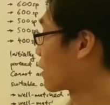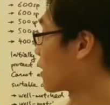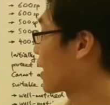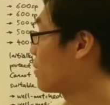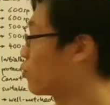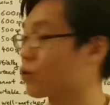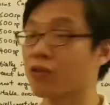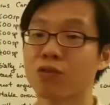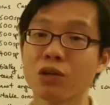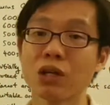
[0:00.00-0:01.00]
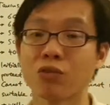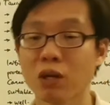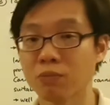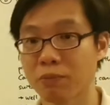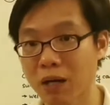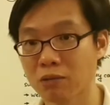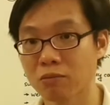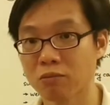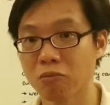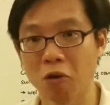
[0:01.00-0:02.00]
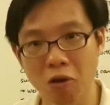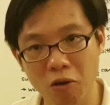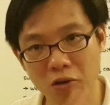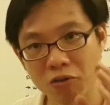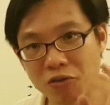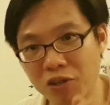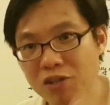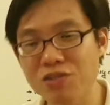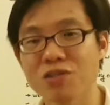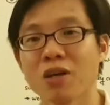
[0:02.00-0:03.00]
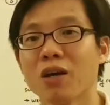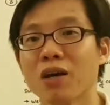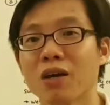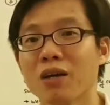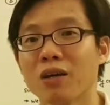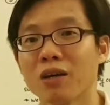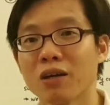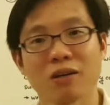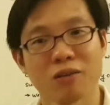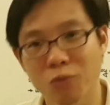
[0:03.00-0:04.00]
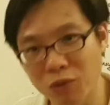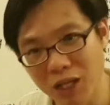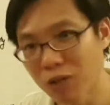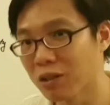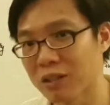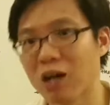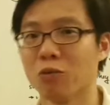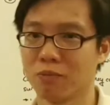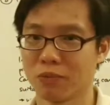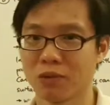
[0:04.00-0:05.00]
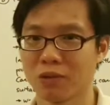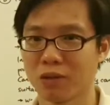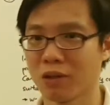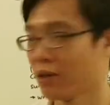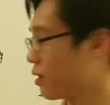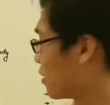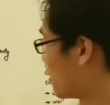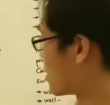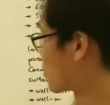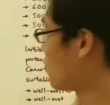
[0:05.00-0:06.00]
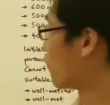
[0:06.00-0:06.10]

like 9.3 grain per pound. This, without a doubt, is